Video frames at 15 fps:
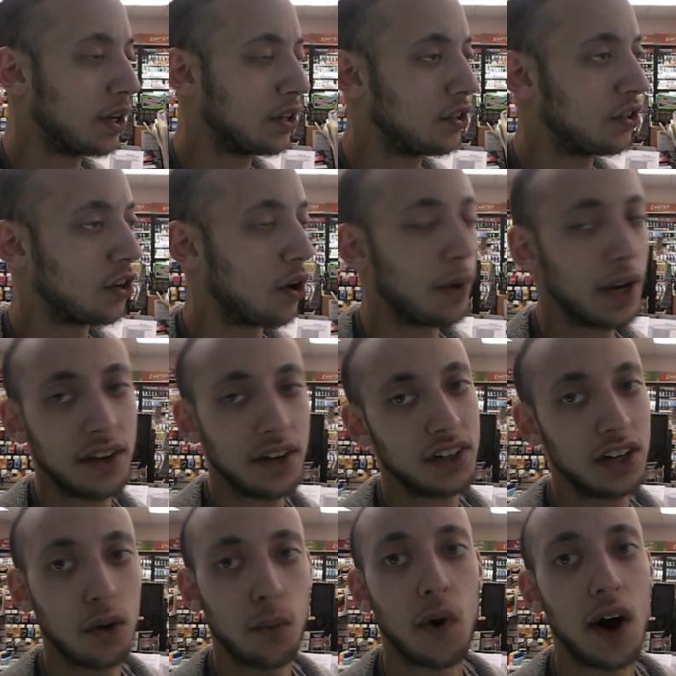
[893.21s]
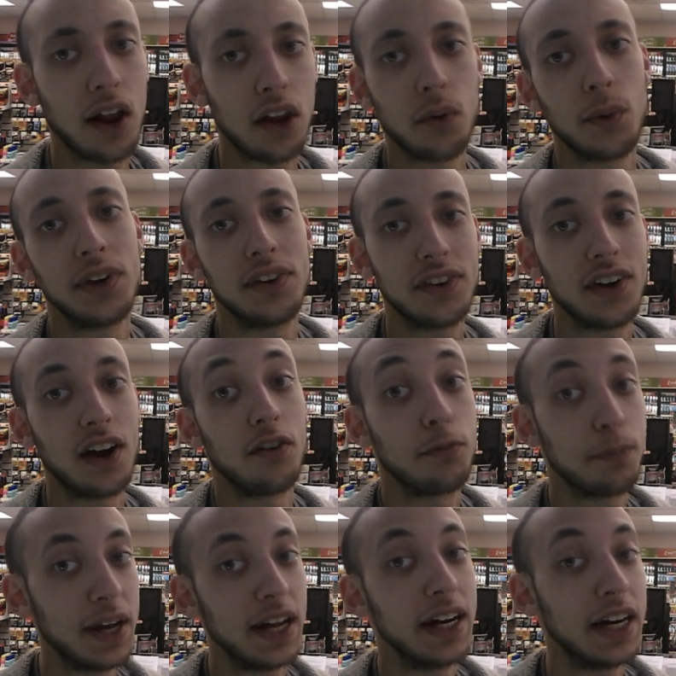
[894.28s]
It's so easy to wallow in
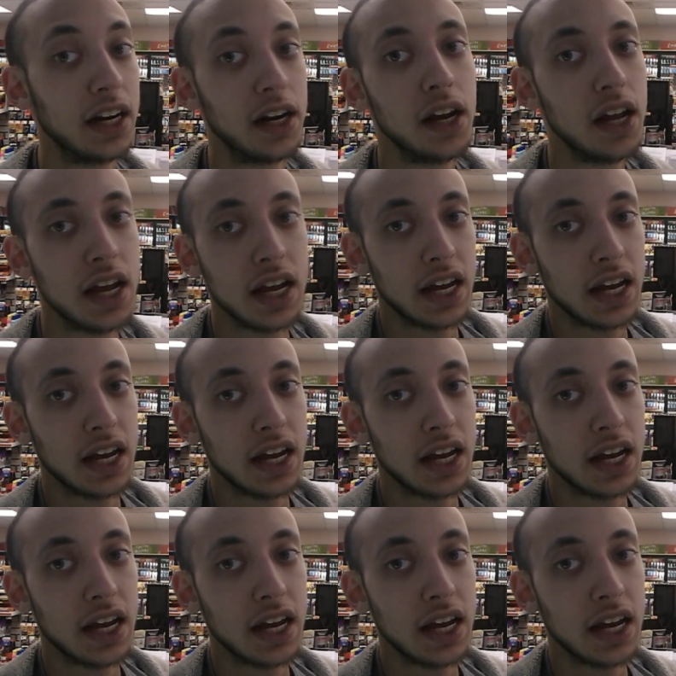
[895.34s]
self-pity